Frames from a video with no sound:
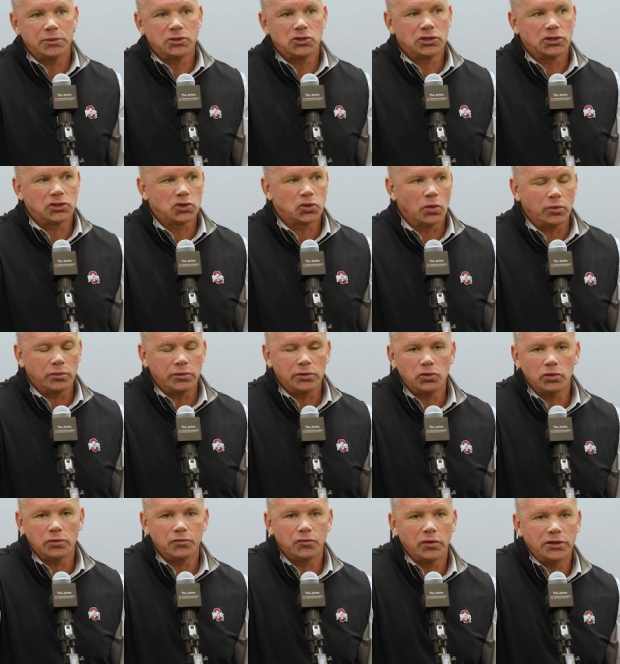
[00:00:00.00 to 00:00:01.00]
It's it's grown
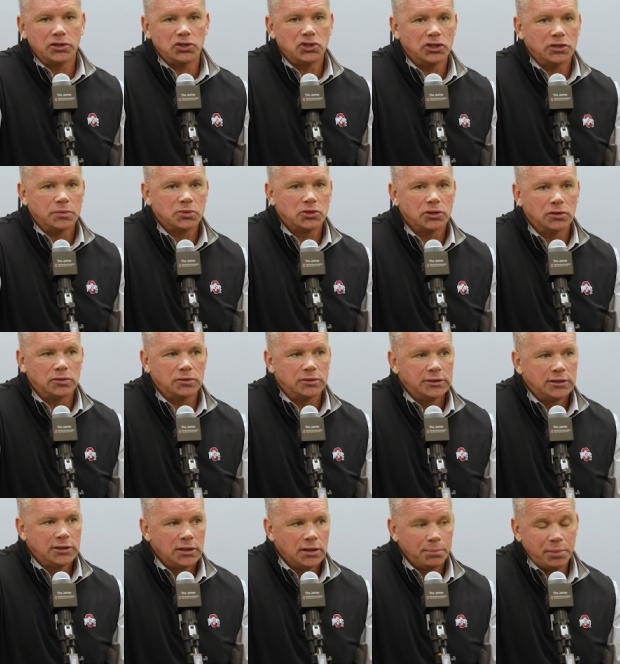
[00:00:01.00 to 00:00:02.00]
into a friendship. So
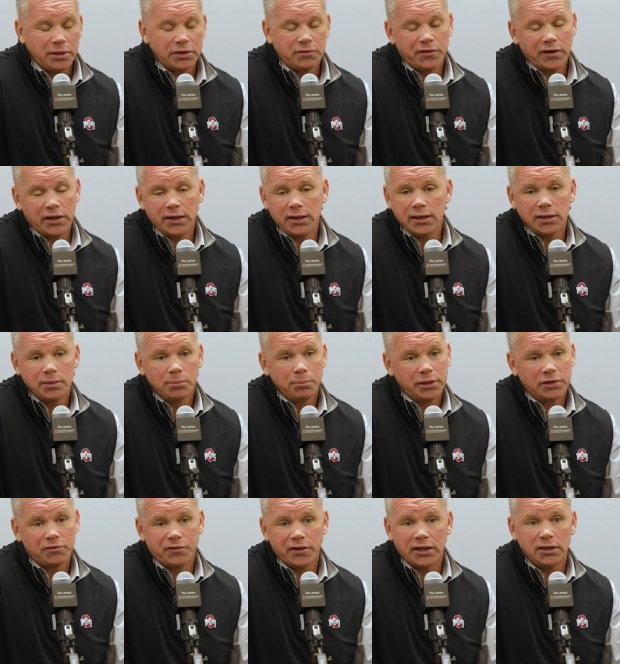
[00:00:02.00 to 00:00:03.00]
big fan of him,
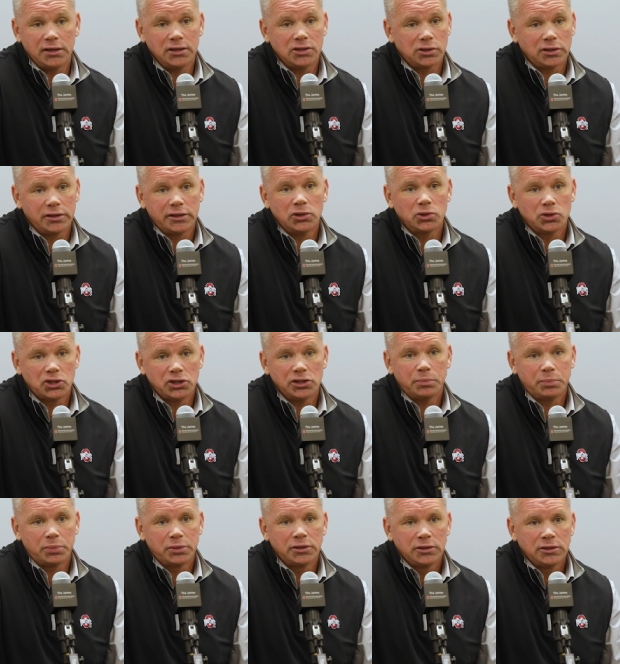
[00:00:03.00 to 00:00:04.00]
big fan of his
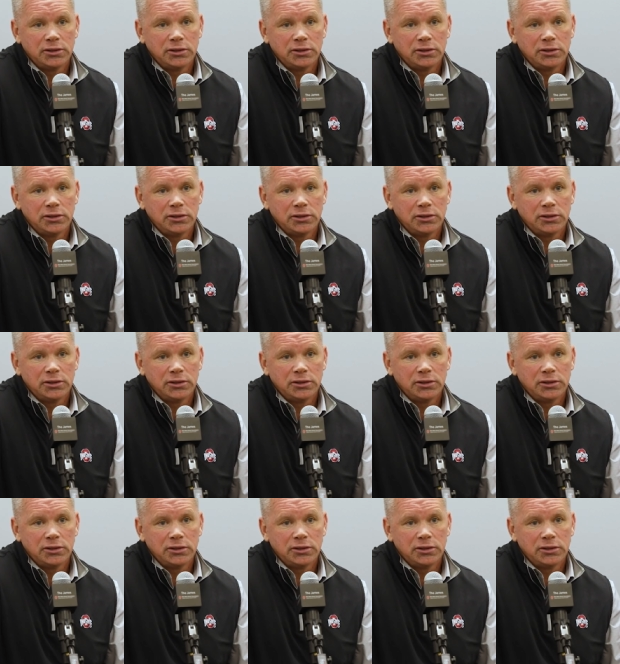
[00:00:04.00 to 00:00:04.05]
leadership,